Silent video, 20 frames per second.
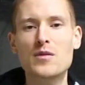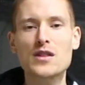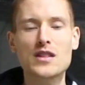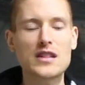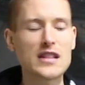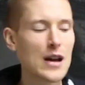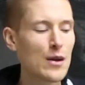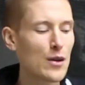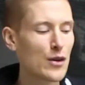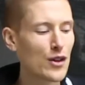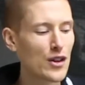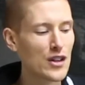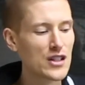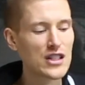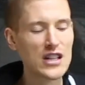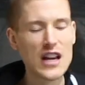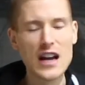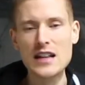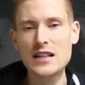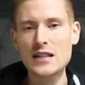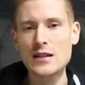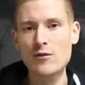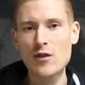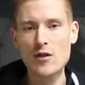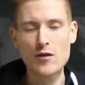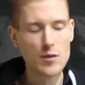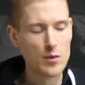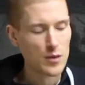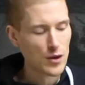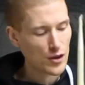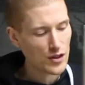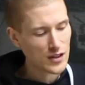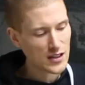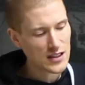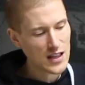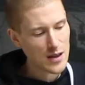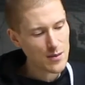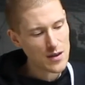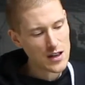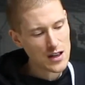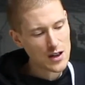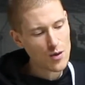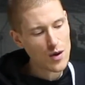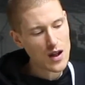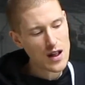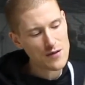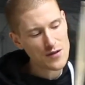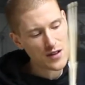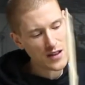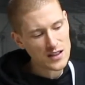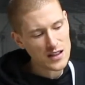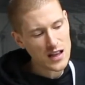So now we've got a change in rhythm. We've got semi-quavers,